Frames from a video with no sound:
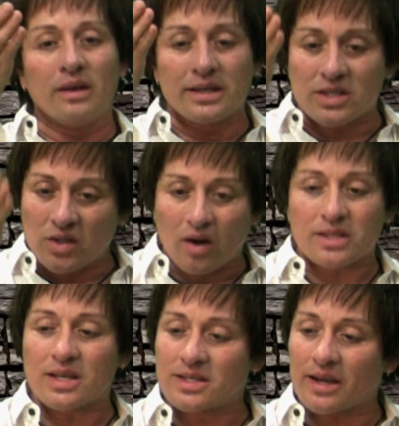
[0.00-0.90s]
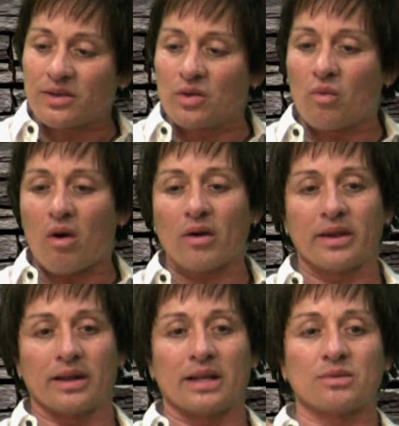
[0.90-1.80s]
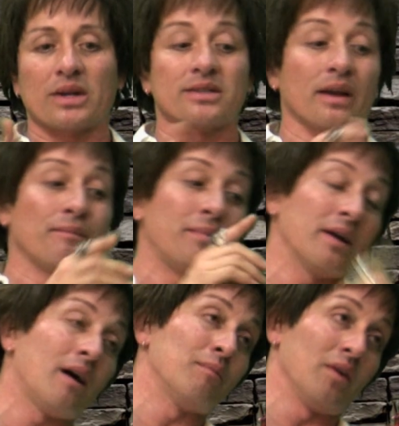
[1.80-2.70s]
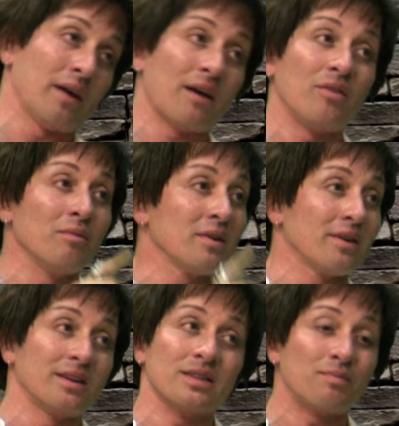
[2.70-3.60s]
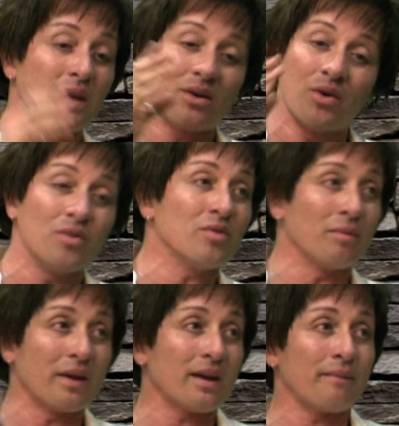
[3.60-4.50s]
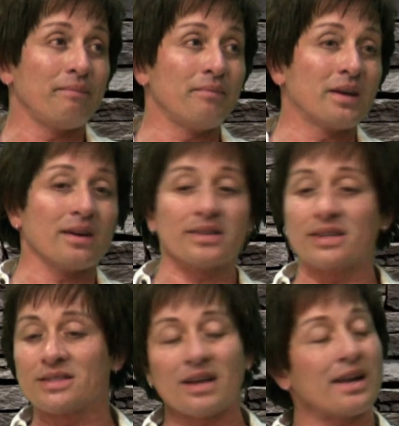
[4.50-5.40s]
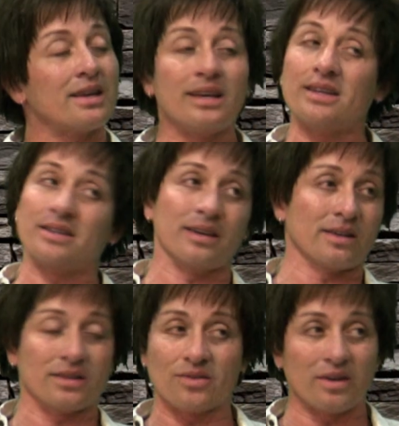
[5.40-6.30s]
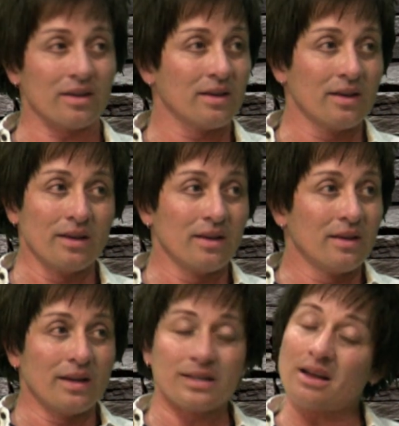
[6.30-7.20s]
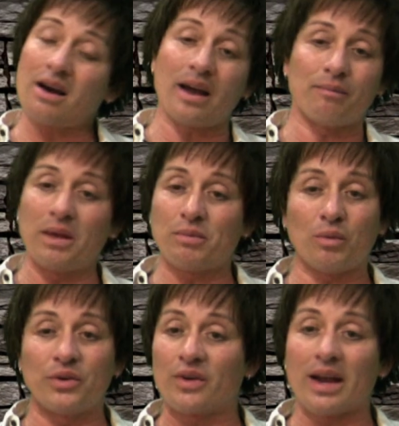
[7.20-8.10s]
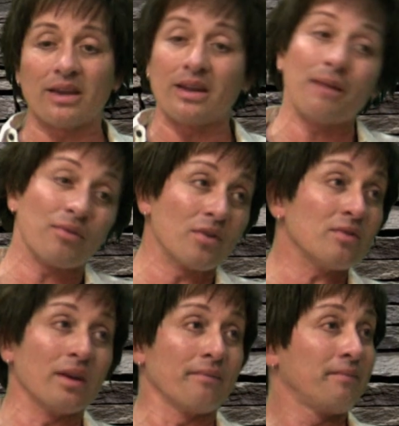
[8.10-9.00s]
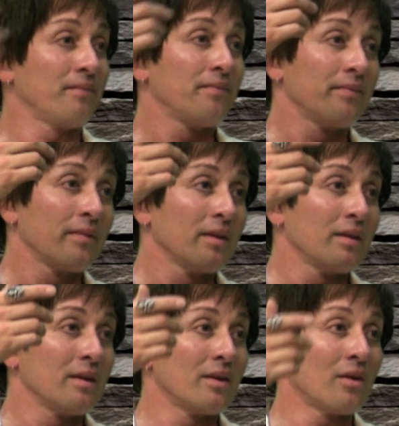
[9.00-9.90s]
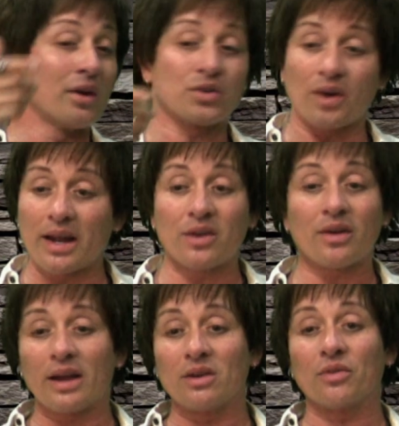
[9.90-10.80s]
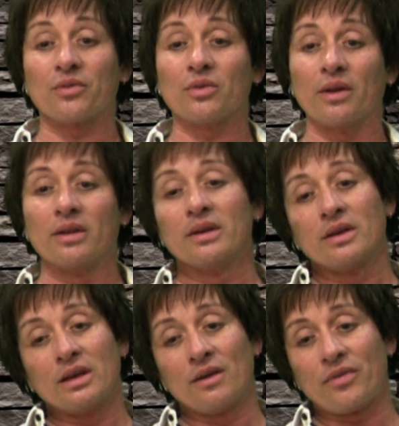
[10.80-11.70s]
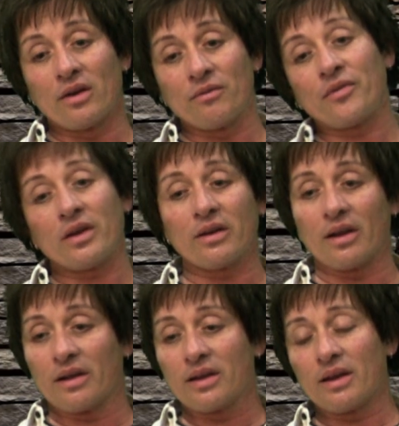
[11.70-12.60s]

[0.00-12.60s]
It starts the second you walk in. That's what I said. Be humble. Have humility. Just be cool, man. Because it's not an easy industry. It's not. No. People will drag your name through it. They'll try to drag you through it if they're inferior.